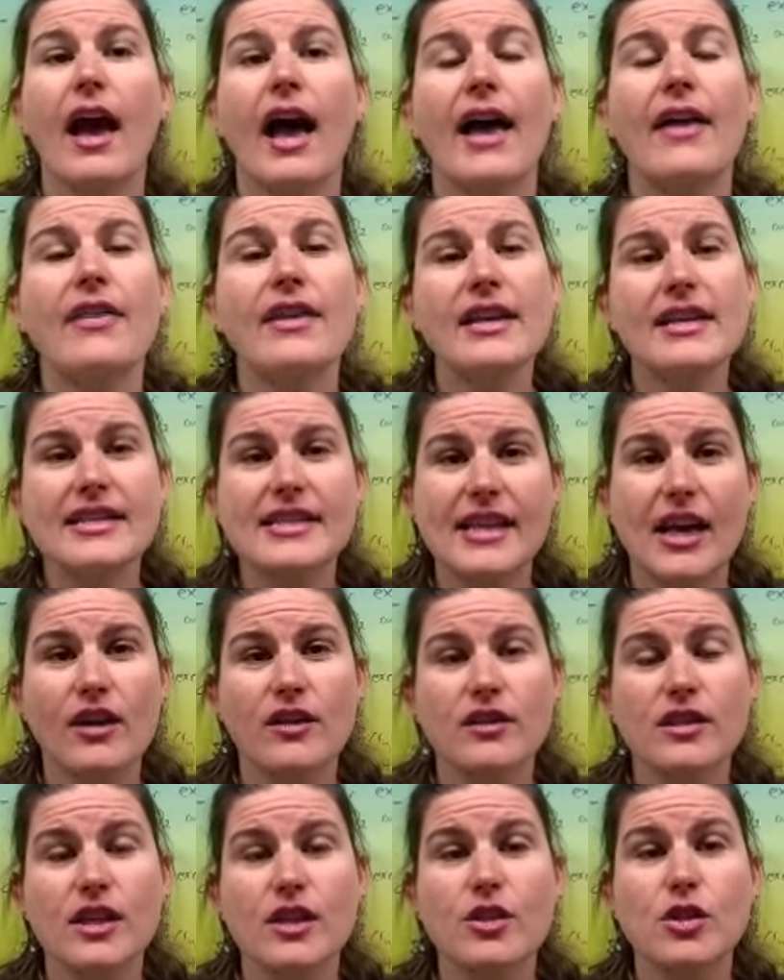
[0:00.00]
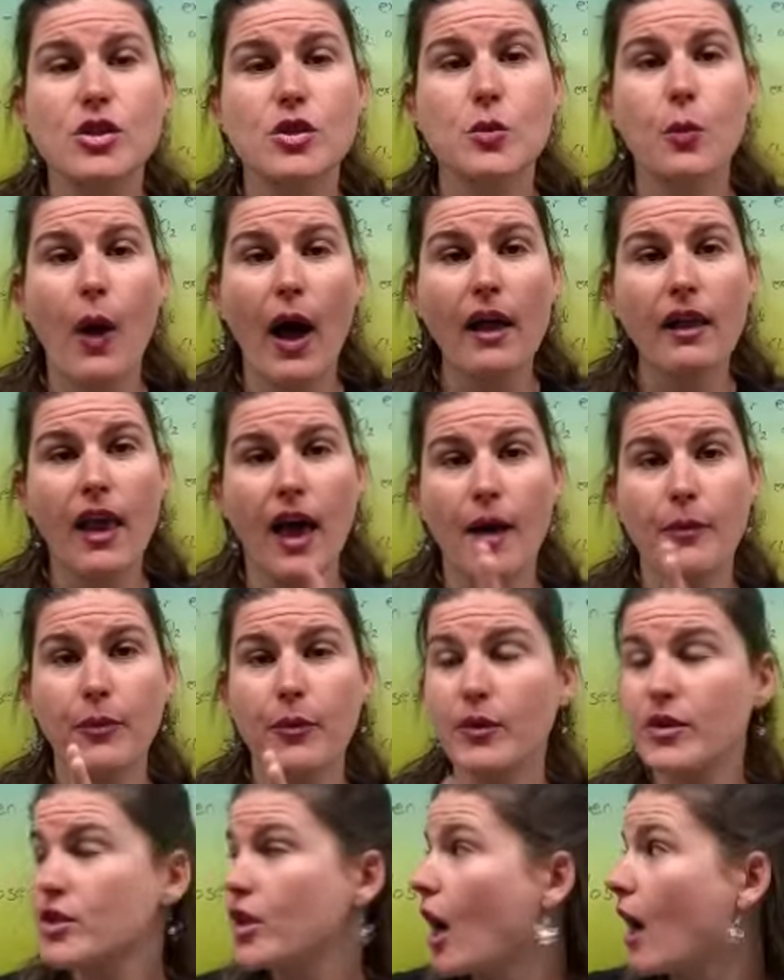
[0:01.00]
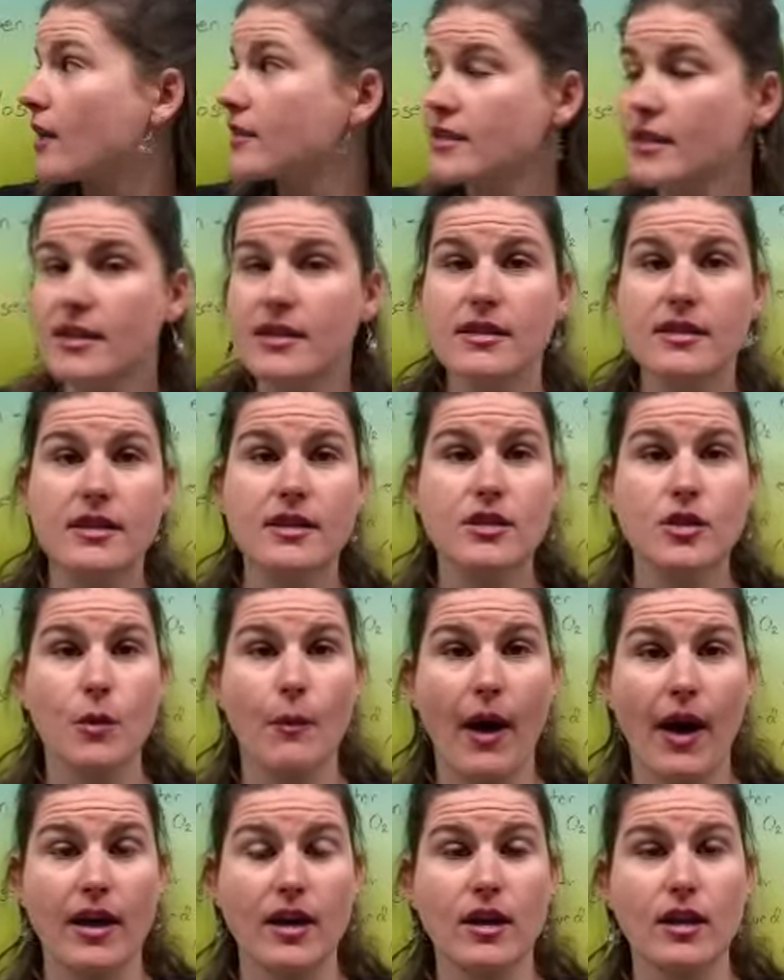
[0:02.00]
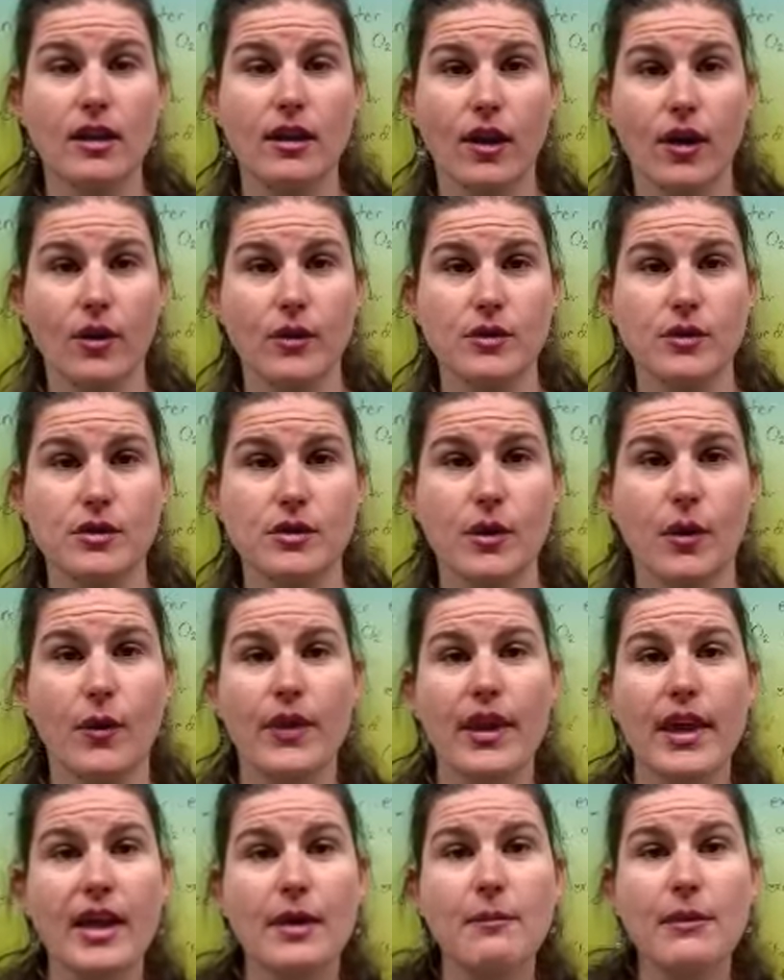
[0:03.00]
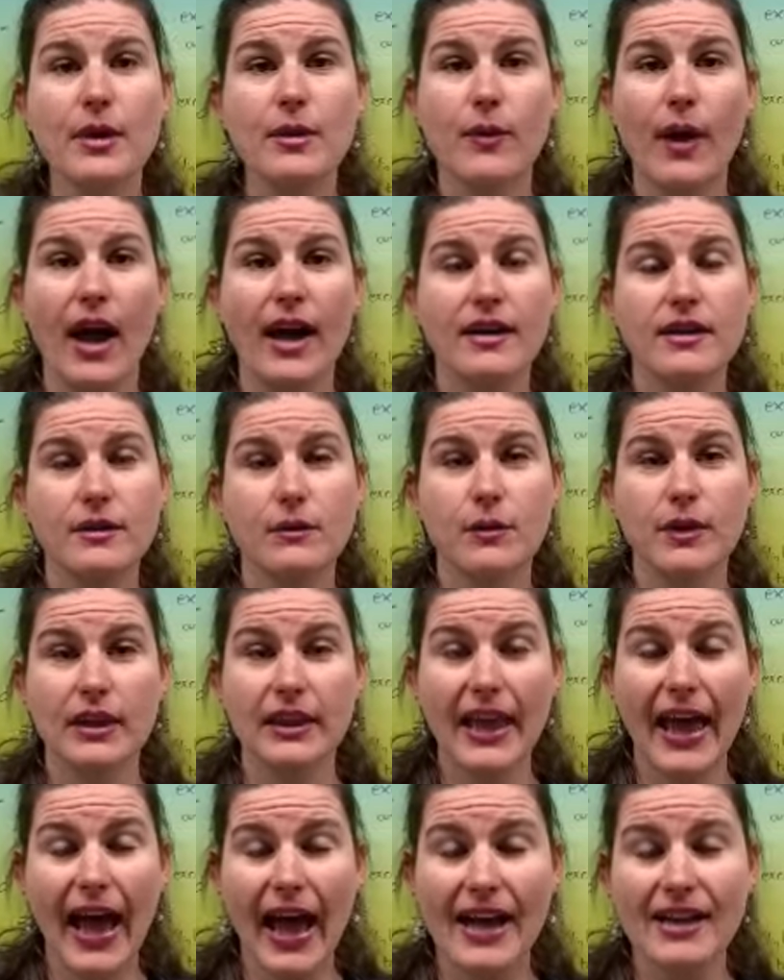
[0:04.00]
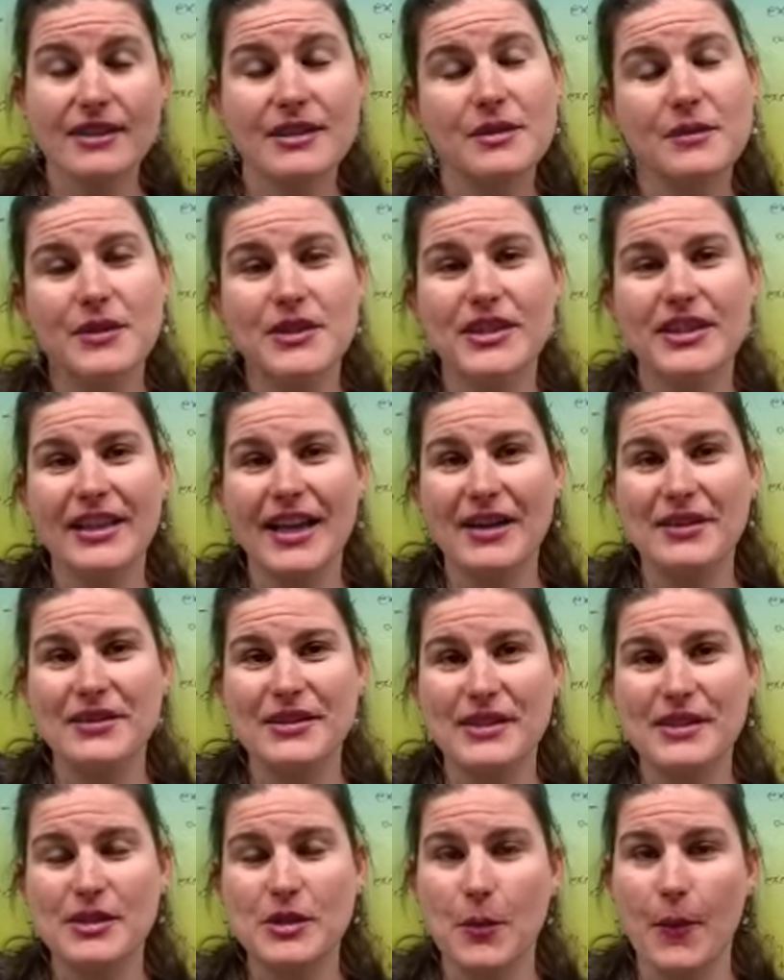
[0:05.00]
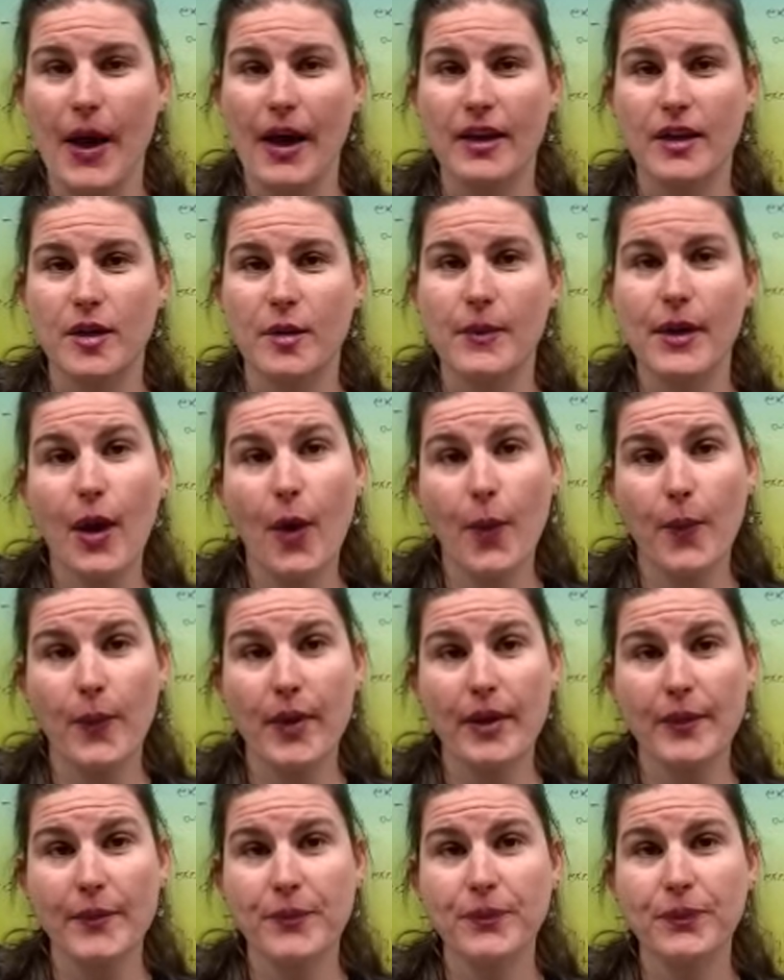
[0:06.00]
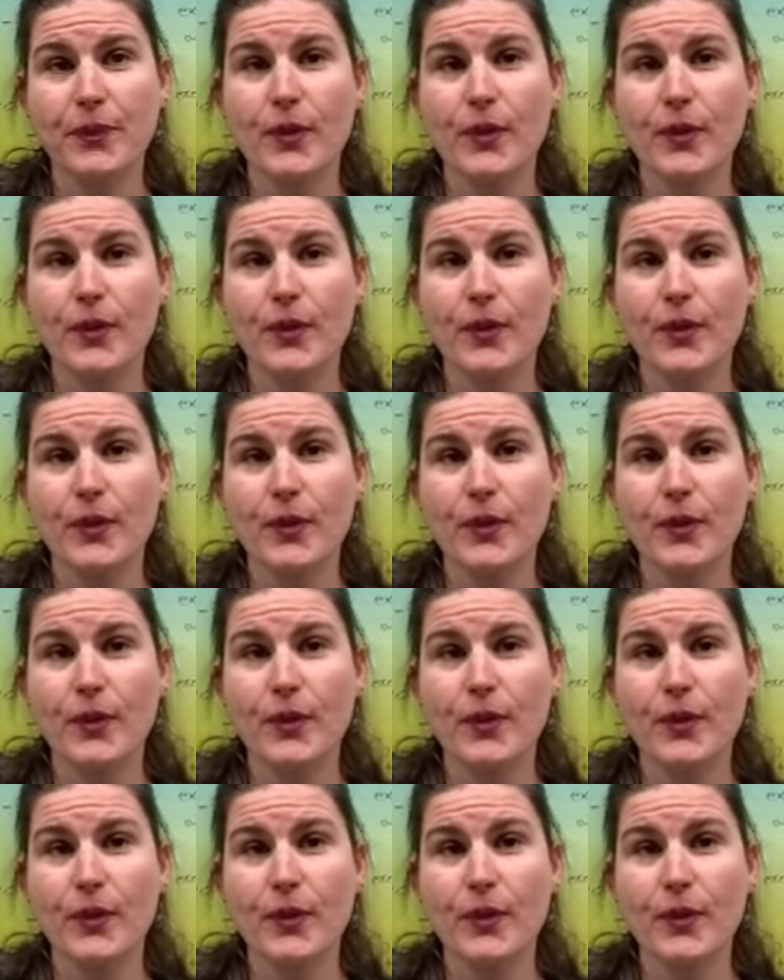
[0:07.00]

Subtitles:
And these cells can swell up, which causes the stomata to close, they can be relaxed, which allows the stomata to be open.